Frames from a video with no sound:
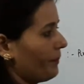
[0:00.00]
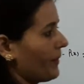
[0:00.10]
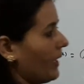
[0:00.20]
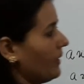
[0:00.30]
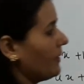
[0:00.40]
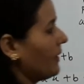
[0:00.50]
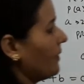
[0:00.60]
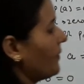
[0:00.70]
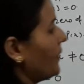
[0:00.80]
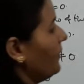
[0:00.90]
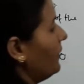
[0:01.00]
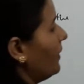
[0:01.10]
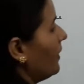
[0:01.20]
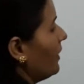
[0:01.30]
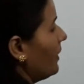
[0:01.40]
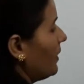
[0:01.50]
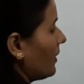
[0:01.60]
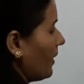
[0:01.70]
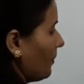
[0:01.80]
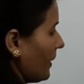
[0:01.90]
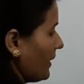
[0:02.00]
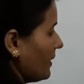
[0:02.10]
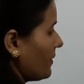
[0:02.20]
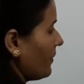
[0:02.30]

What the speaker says: Here it give you, compare this